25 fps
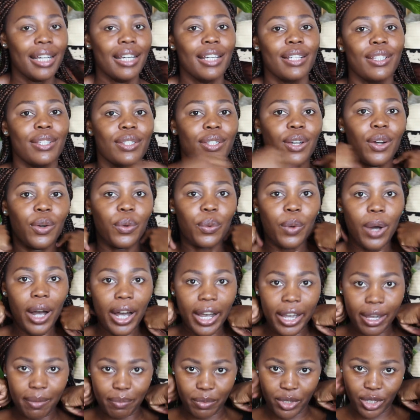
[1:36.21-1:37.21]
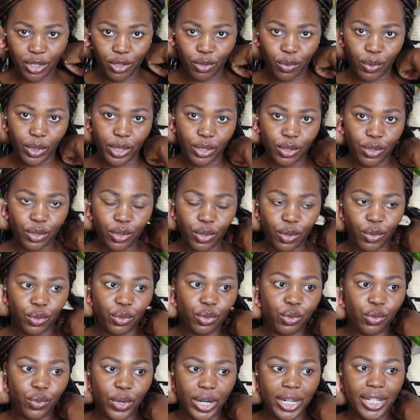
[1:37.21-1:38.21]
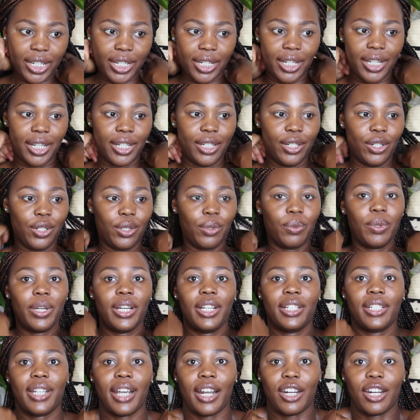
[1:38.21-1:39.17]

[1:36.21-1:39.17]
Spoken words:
So I am just going to go straight into it